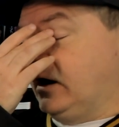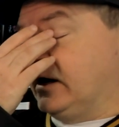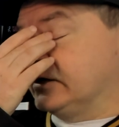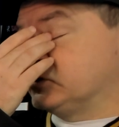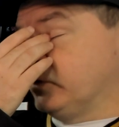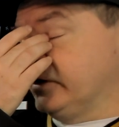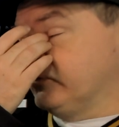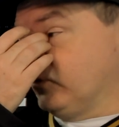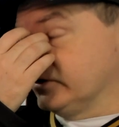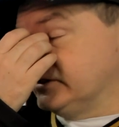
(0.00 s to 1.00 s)

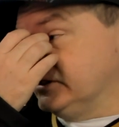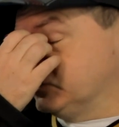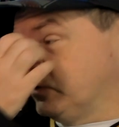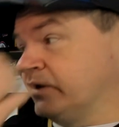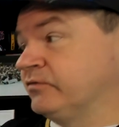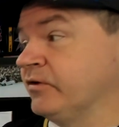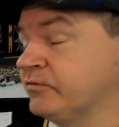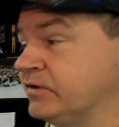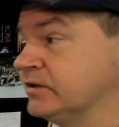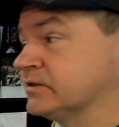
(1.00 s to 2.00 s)

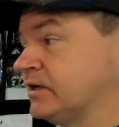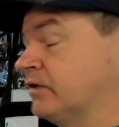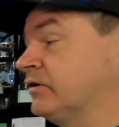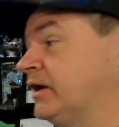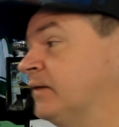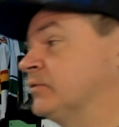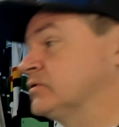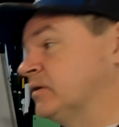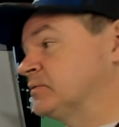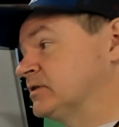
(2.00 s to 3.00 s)
2014-2015, the salary cap
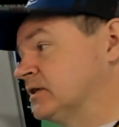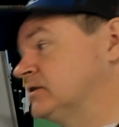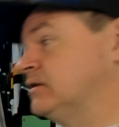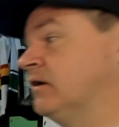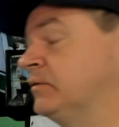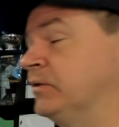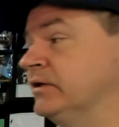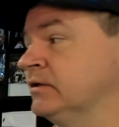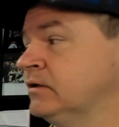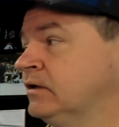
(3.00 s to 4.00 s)
goes up to $69 million.